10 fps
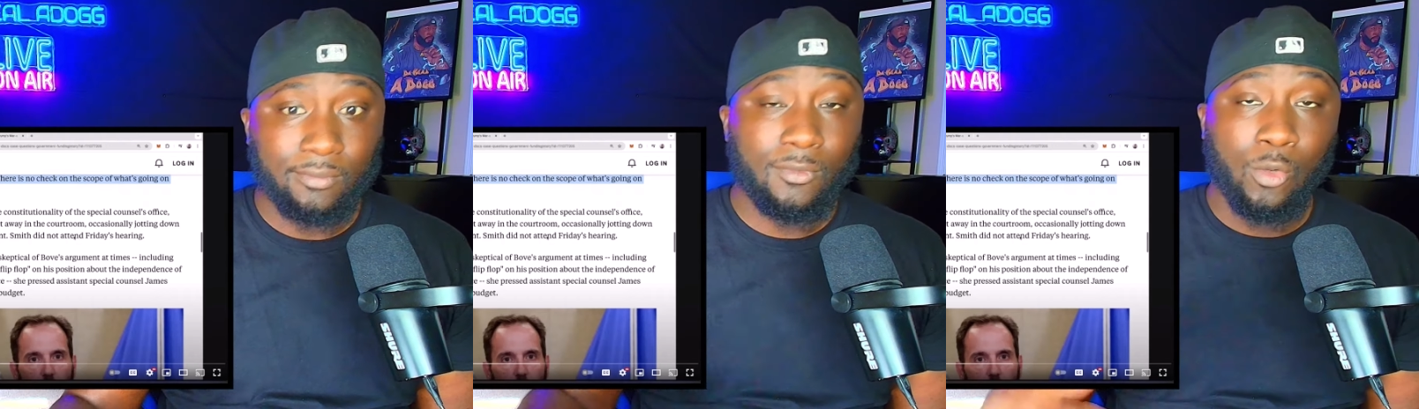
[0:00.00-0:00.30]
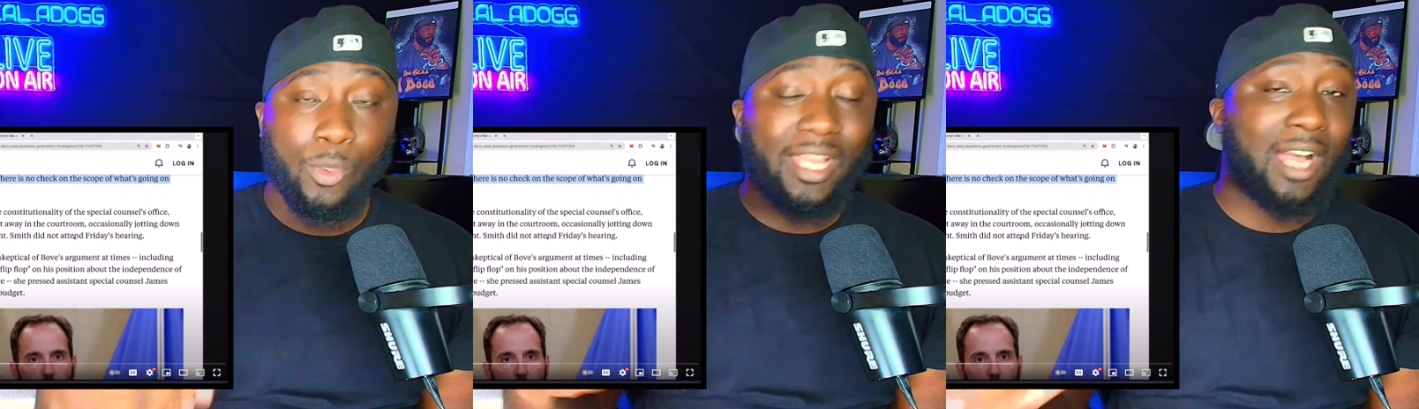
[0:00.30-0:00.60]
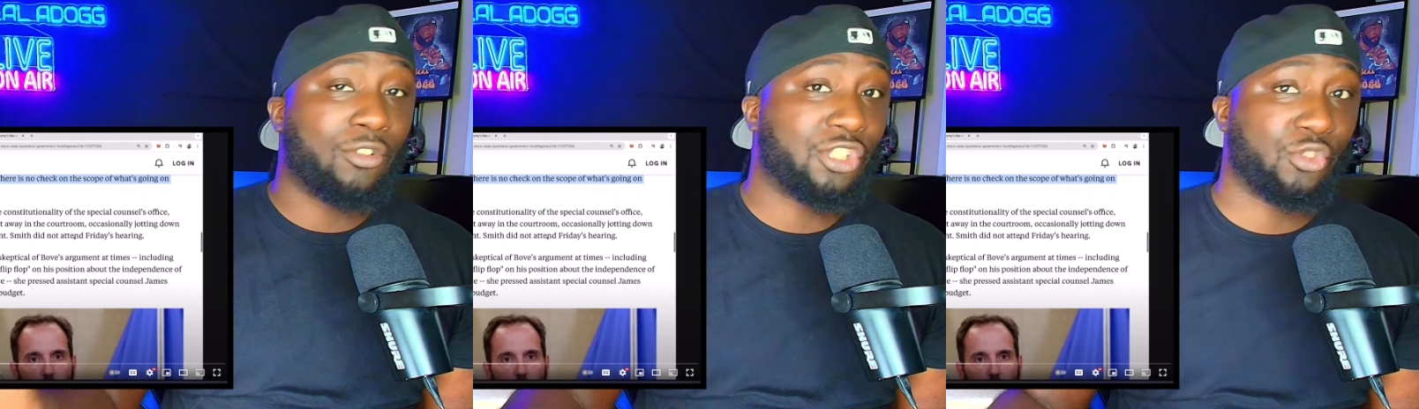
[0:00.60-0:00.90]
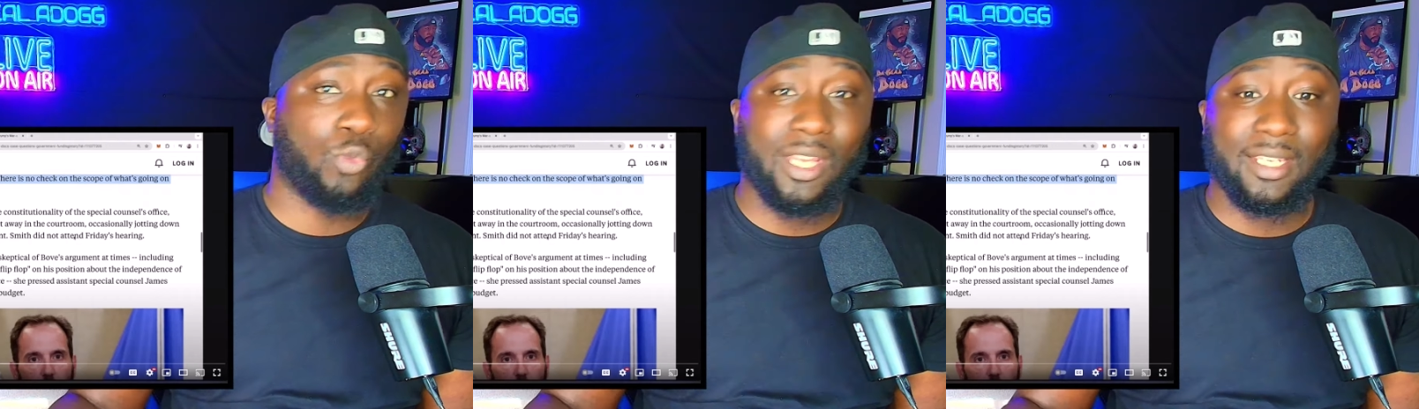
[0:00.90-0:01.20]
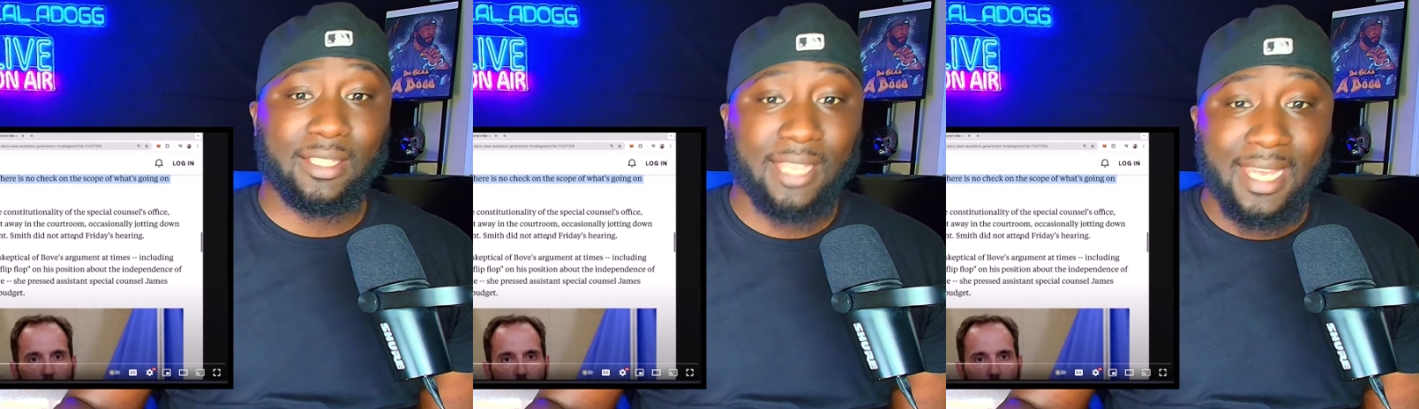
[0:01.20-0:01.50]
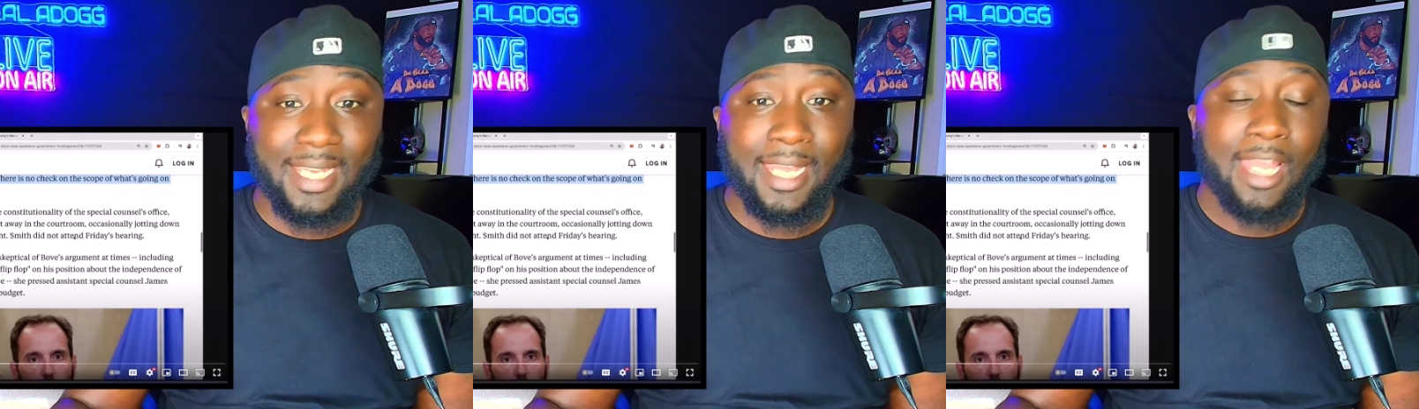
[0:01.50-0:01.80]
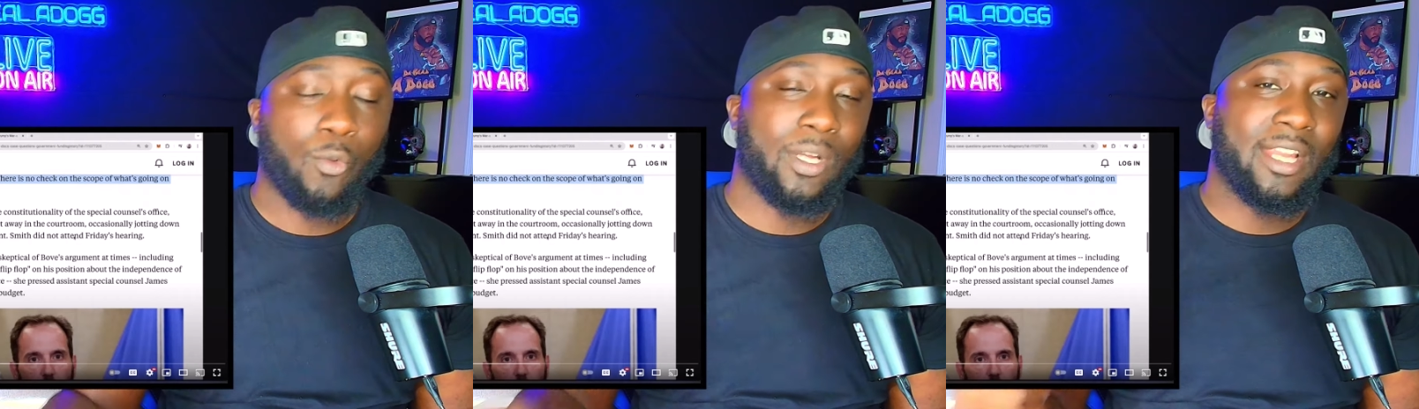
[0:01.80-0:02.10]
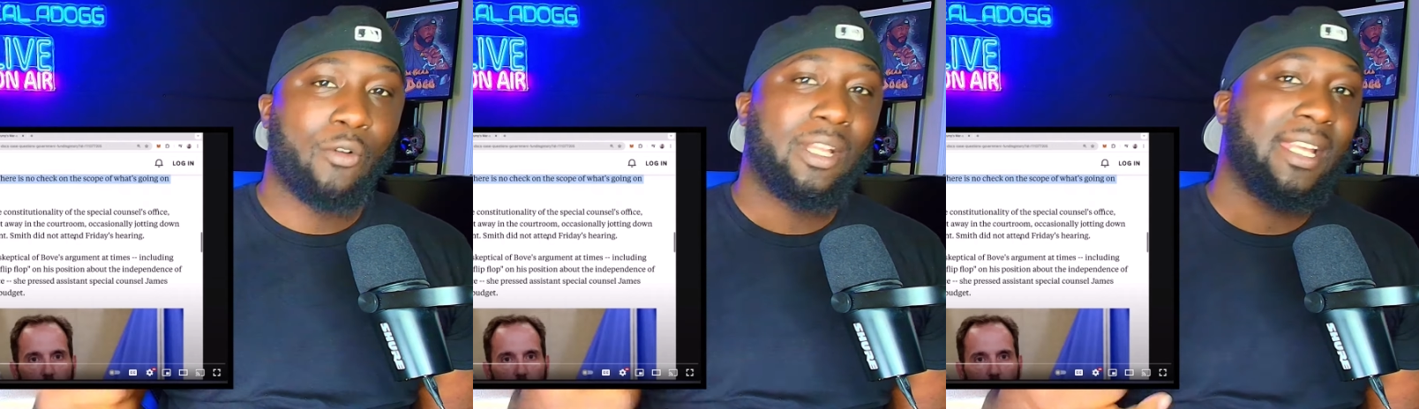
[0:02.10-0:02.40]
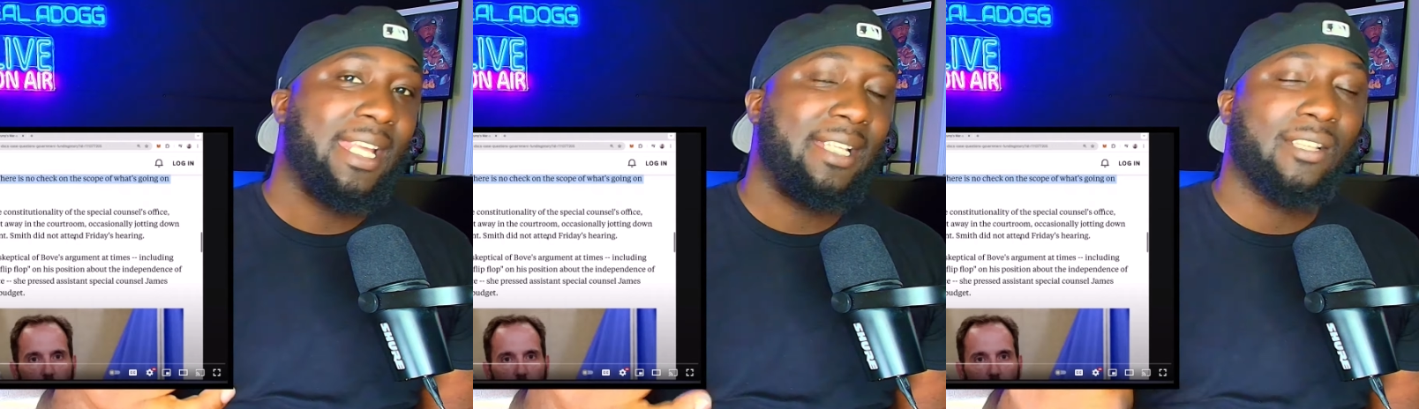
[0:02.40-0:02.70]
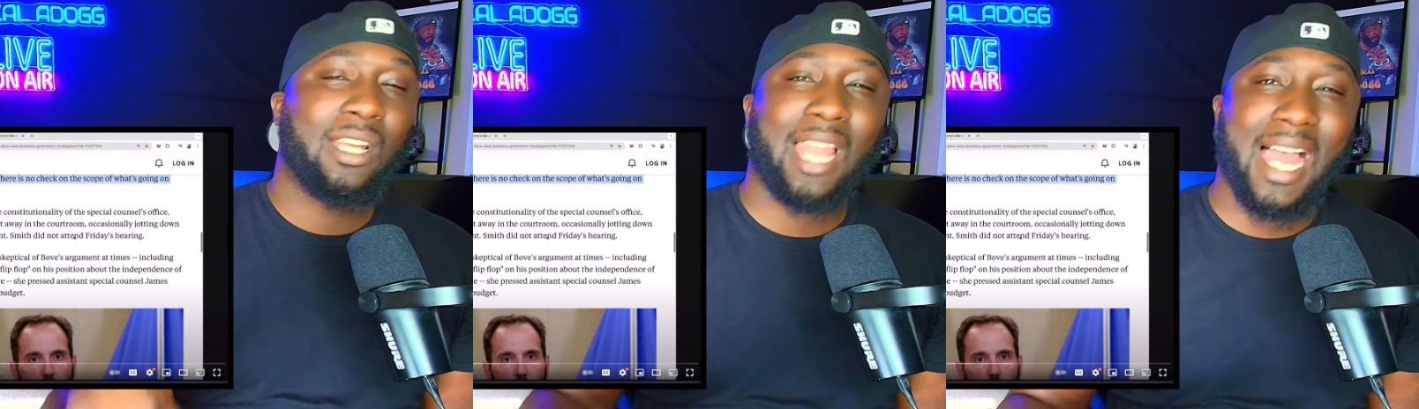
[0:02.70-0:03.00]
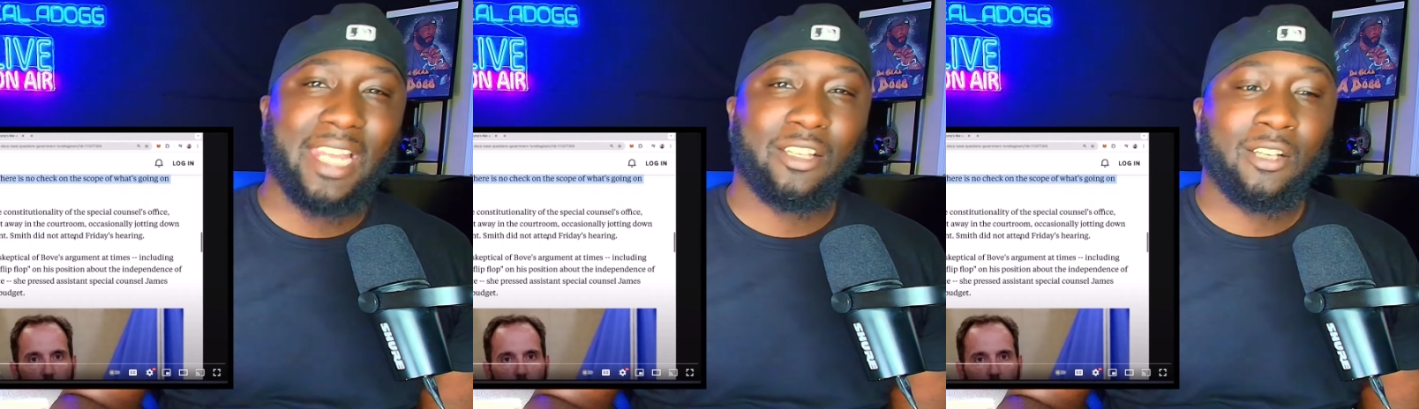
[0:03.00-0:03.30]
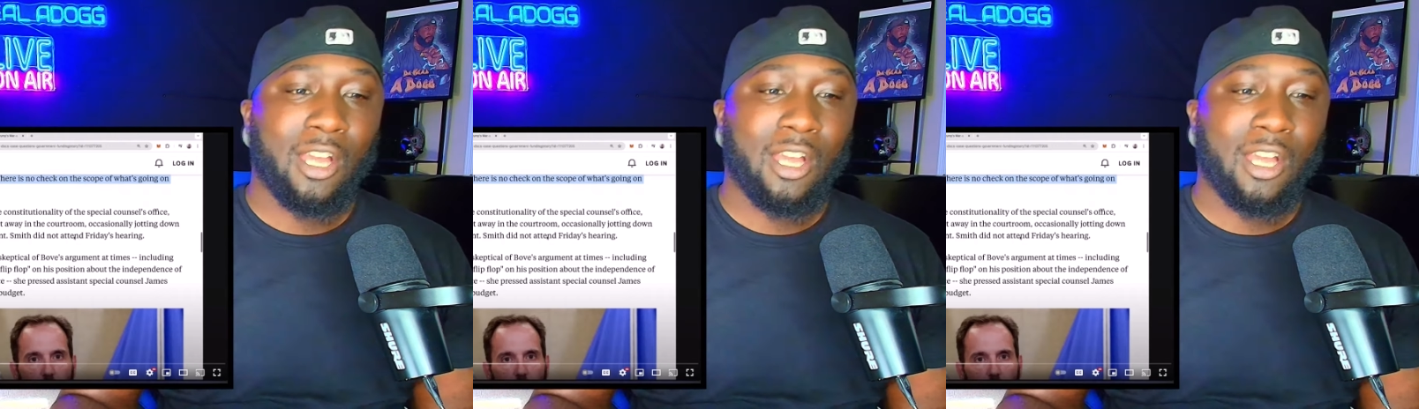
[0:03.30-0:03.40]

Speaker 1: We all just witnessed that. We know that he's a liar.